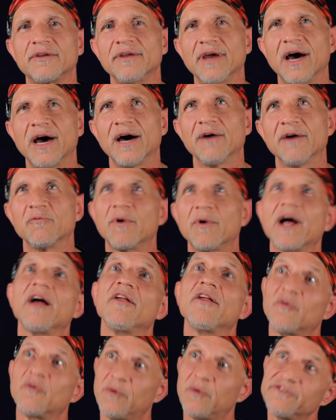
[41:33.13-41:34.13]
the
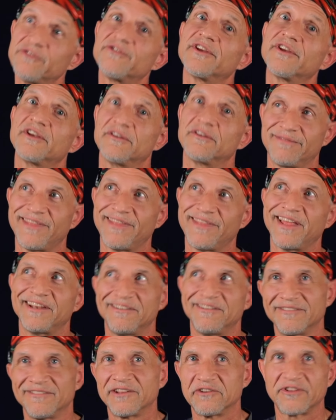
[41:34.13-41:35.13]
ones that
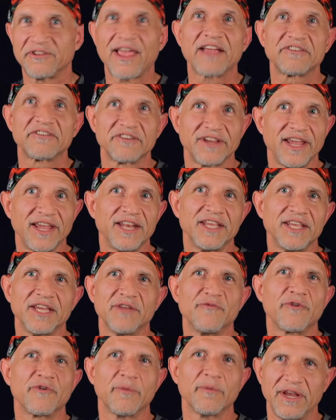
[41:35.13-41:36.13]
there's actually any
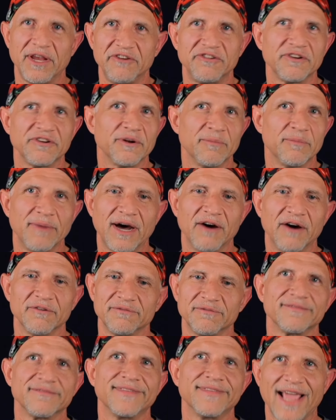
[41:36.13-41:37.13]
information about
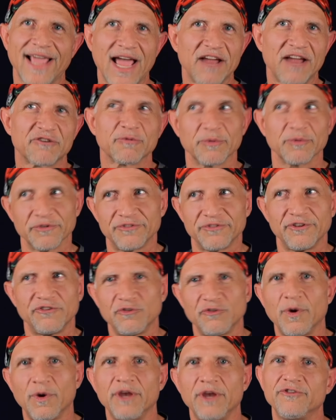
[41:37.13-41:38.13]
the actual
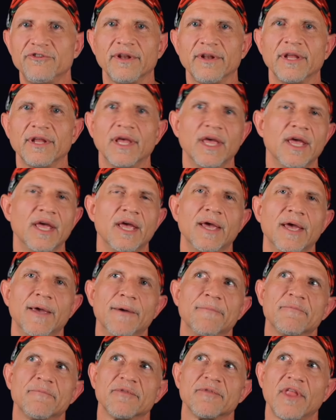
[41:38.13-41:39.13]
situation,
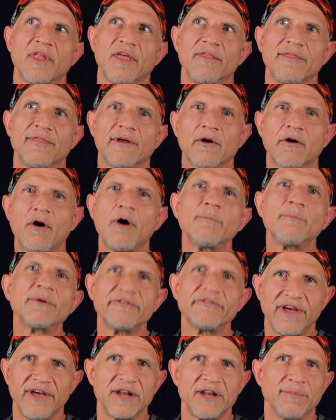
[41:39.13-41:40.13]
they're all
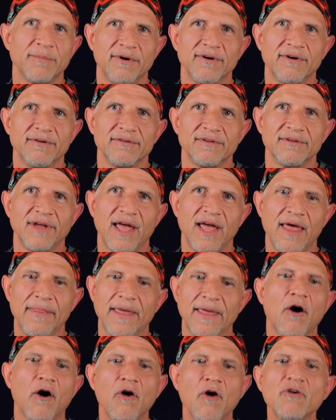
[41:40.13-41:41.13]
preventable. And they
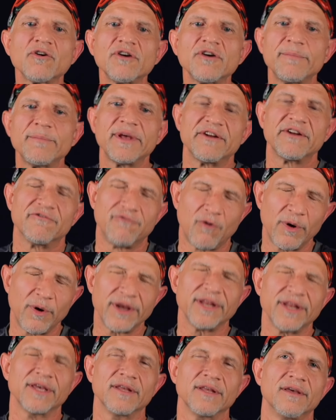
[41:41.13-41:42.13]
all could have been
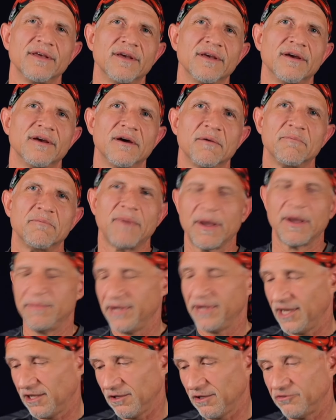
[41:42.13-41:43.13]
avoided by
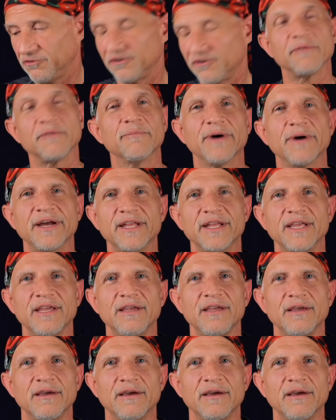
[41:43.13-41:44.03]
being close to the buddy,